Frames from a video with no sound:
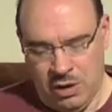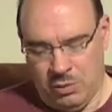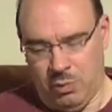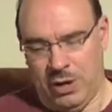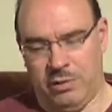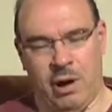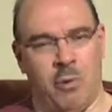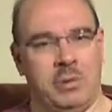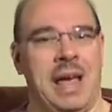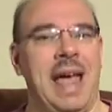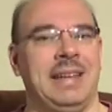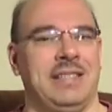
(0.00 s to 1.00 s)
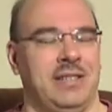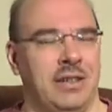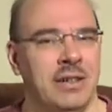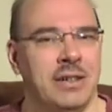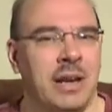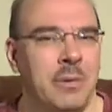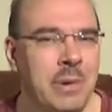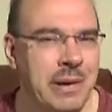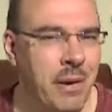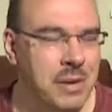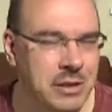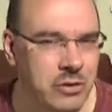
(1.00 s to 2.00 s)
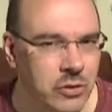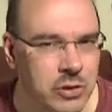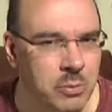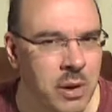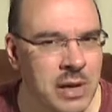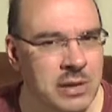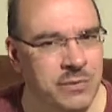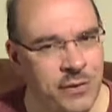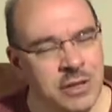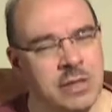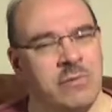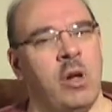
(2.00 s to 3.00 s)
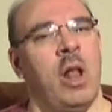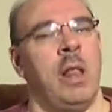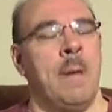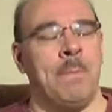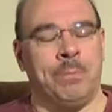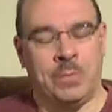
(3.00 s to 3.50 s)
we grow externally, we grow in such a way as, first of all,